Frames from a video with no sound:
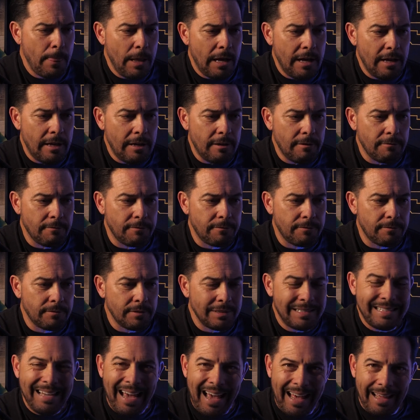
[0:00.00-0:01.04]
of
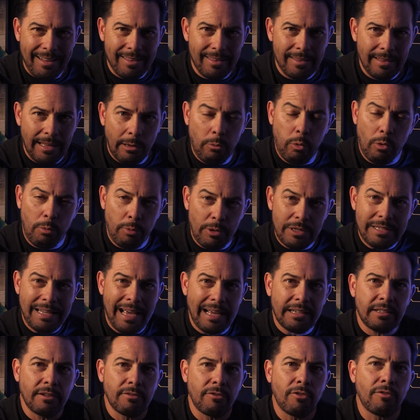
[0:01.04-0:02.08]
death. Like, we're
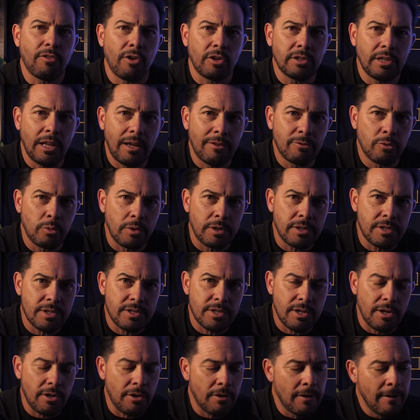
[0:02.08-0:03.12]
protective of our loved ones.
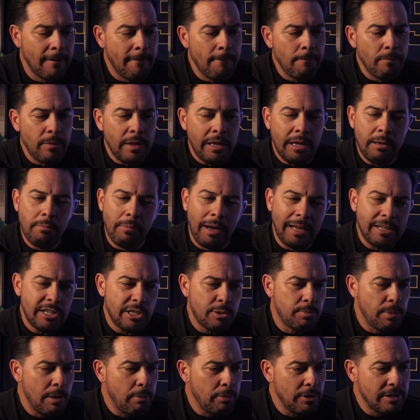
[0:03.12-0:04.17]
So he might
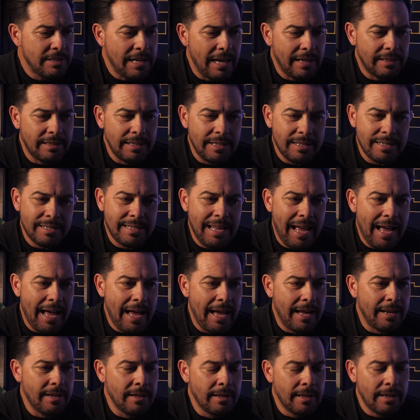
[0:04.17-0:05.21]
just be protecting his
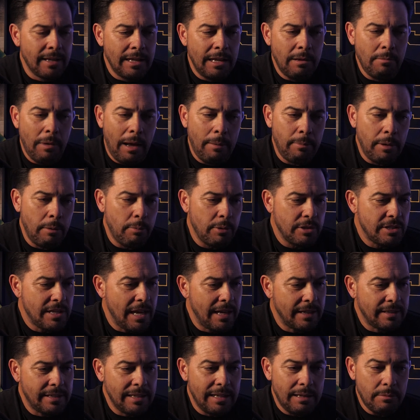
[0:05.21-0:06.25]
dad. He might be
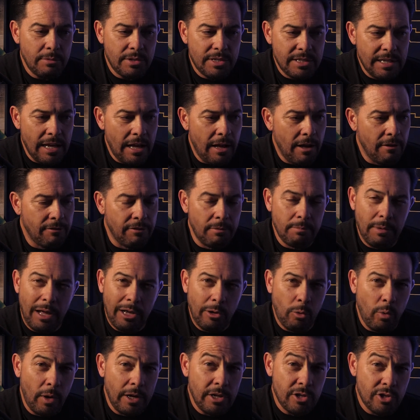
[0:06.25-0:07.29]
protecting himself. I'm
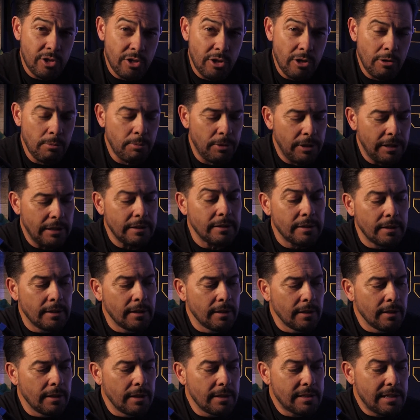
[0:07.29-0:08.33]
not quite sure, but
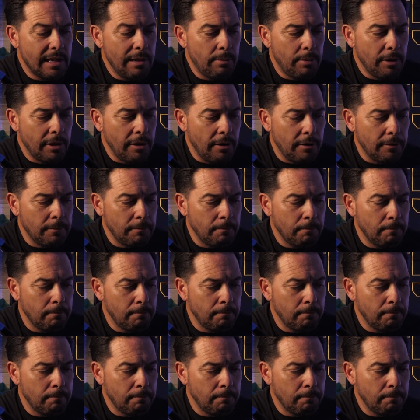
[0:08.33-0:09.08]
let's keep it going.